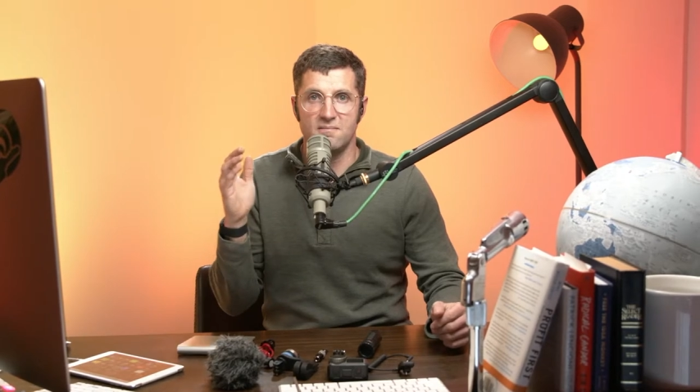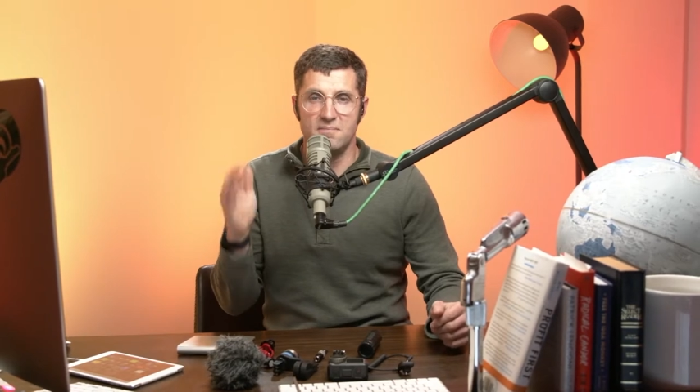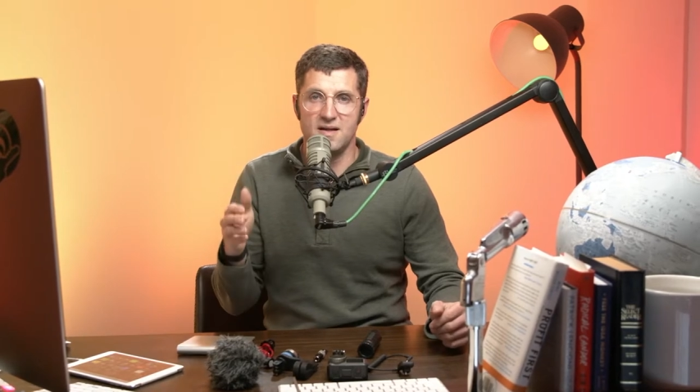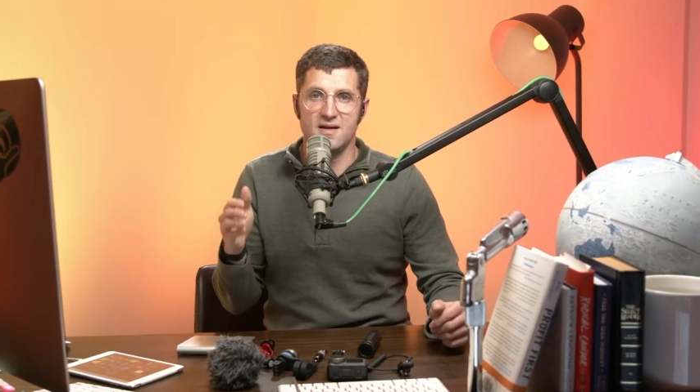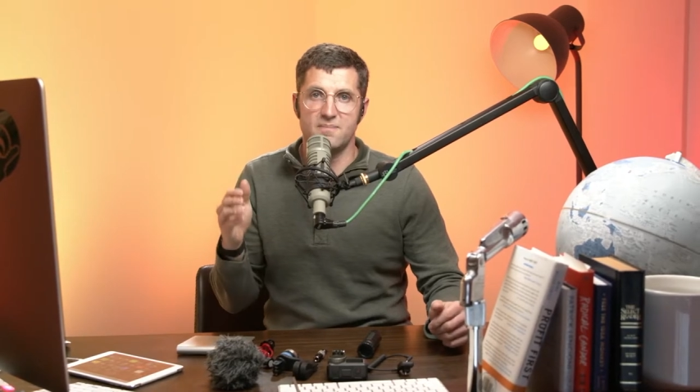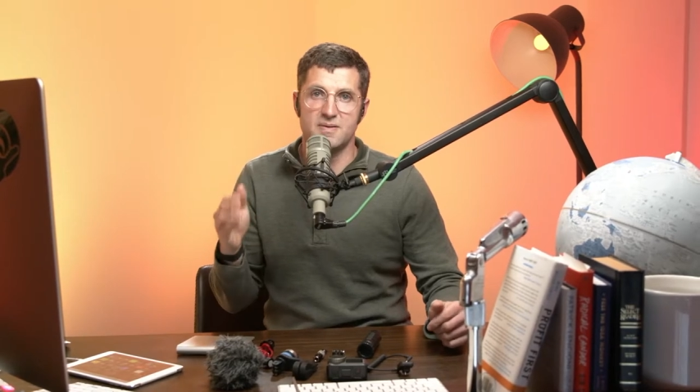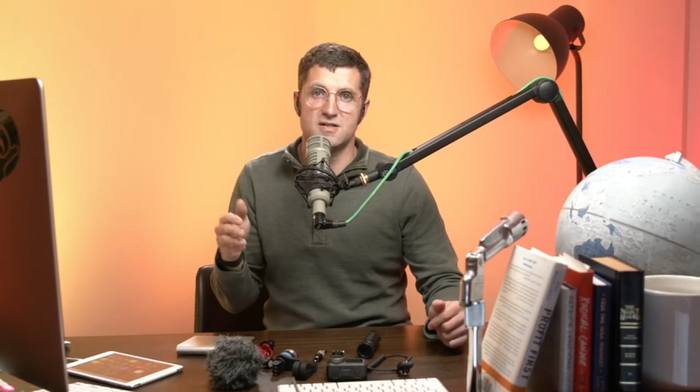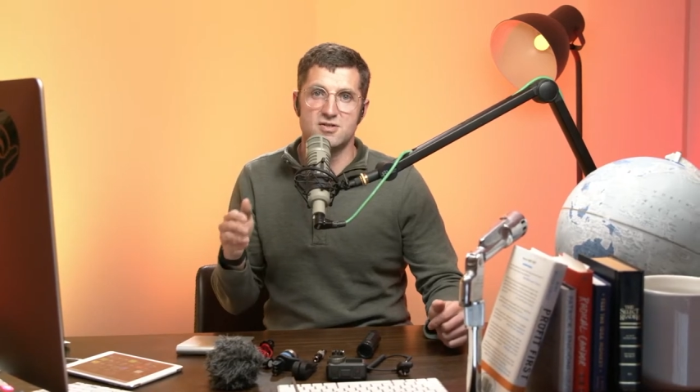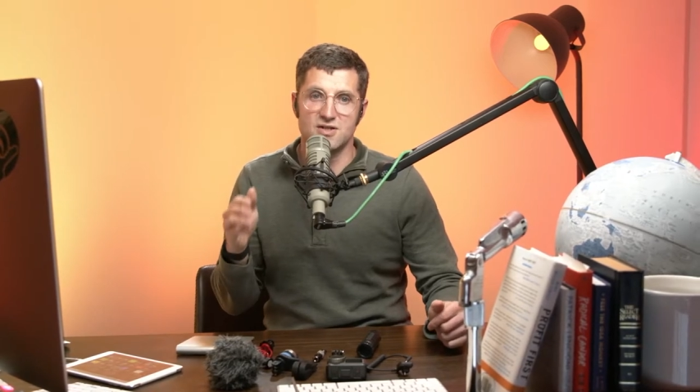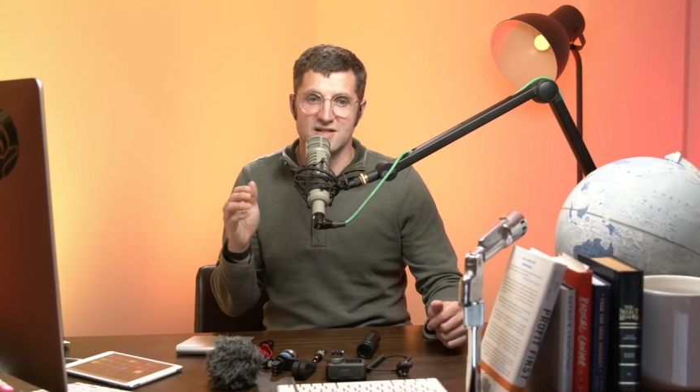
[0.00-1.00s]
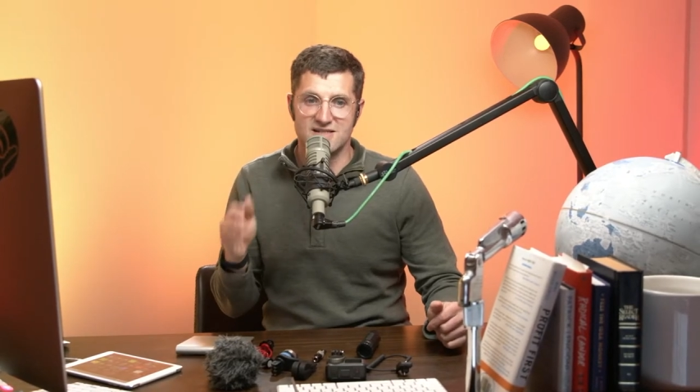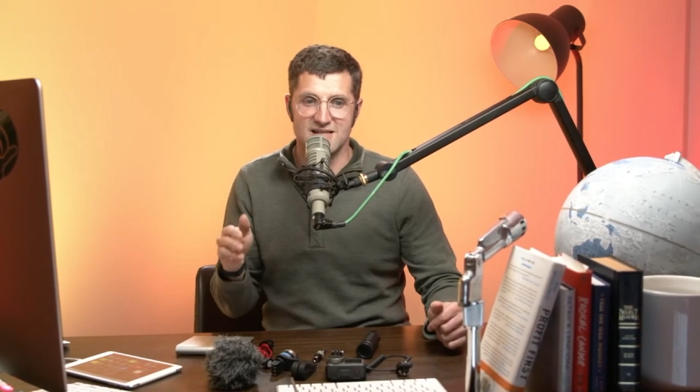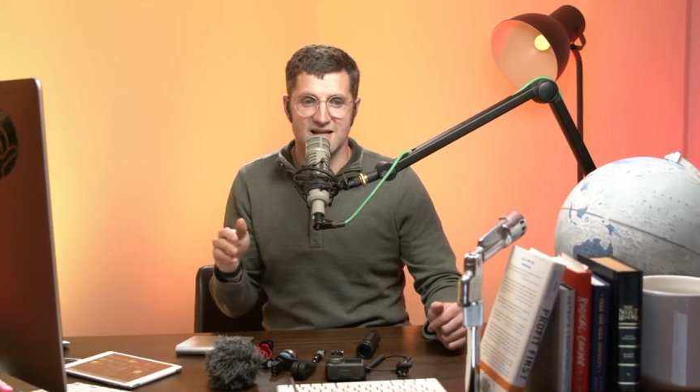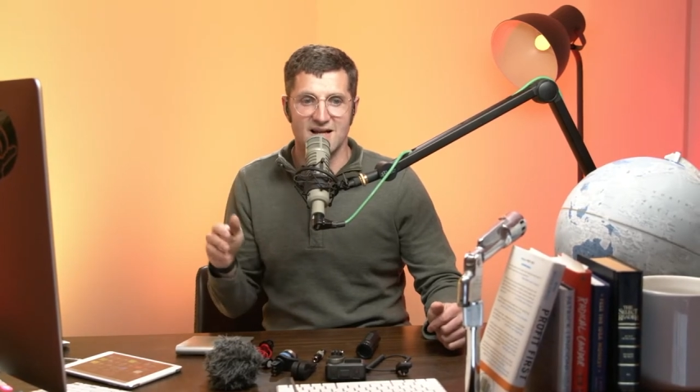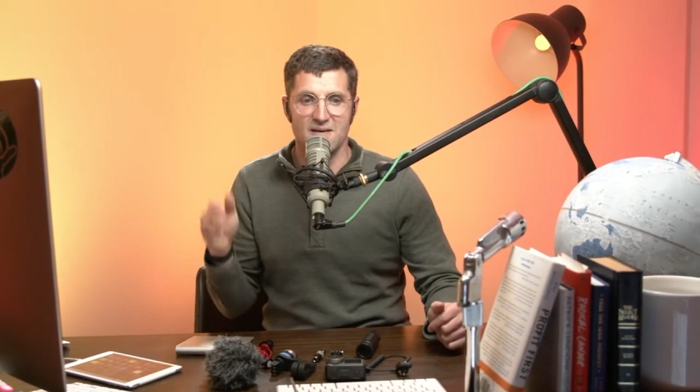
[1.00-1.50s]
being potentially
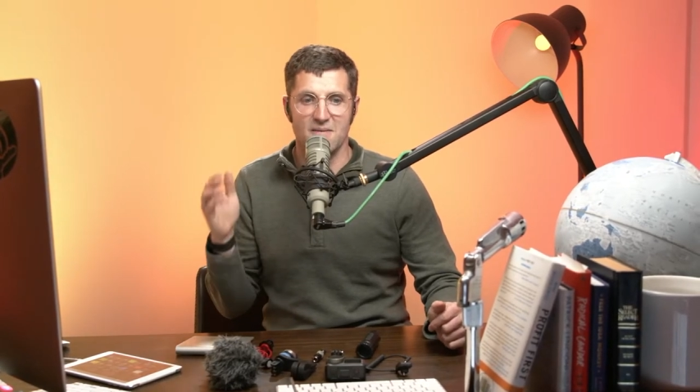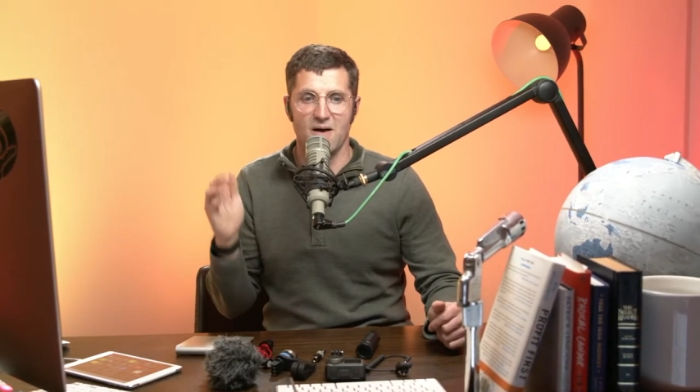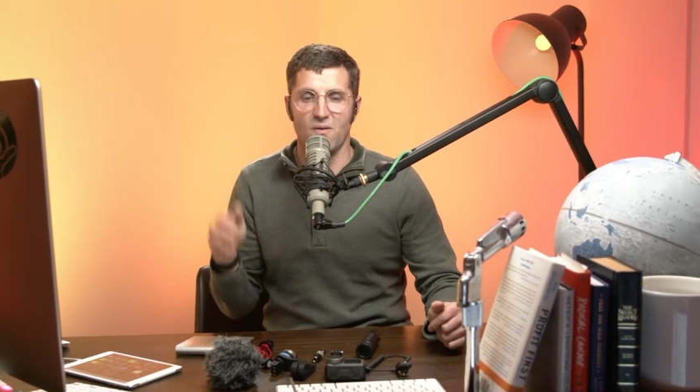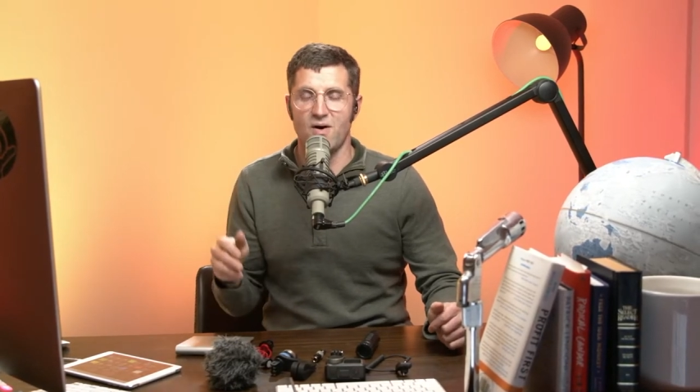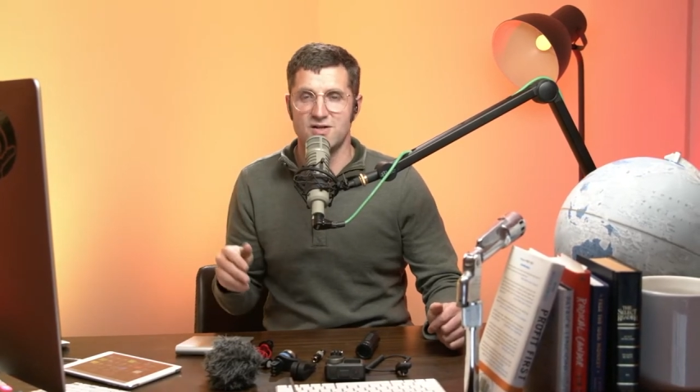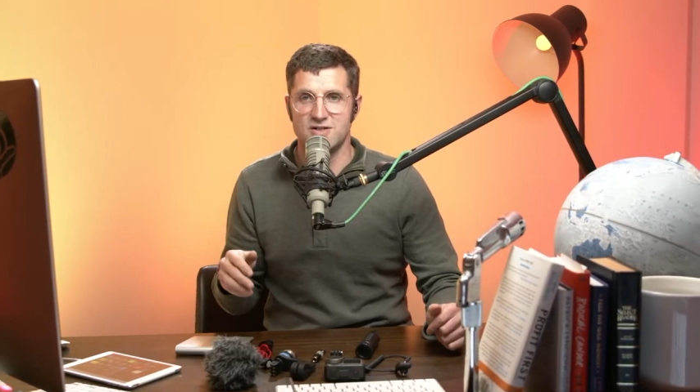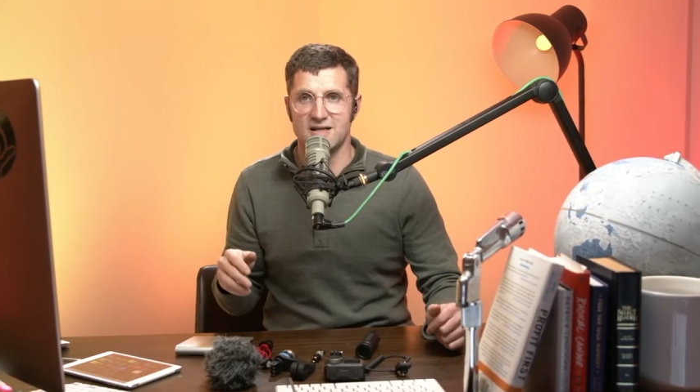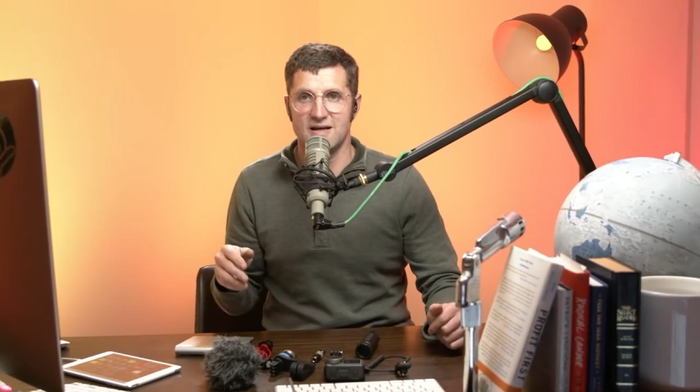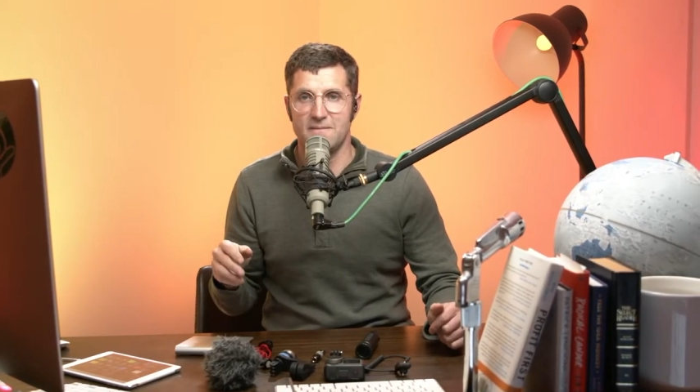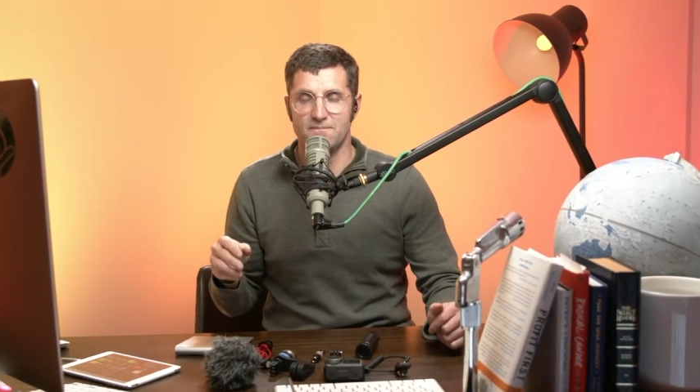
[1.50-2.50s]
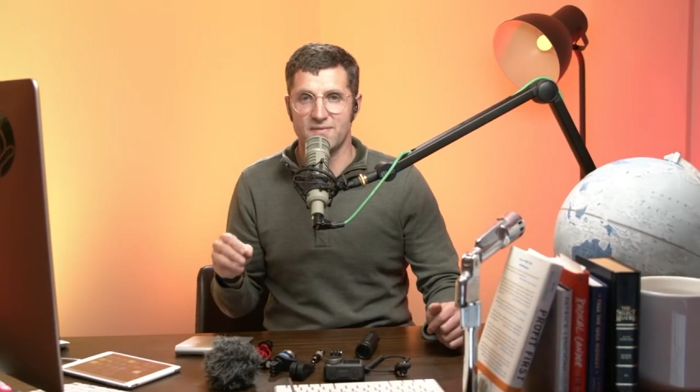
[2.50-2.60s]
sick by watching it.